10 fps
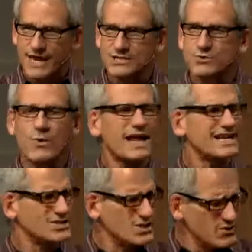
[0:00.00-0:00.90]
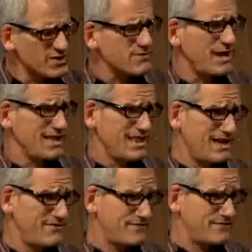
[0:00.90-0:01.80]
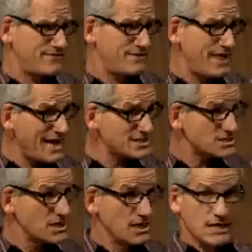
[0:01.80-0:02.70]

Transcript: It's what I do with my life. That's,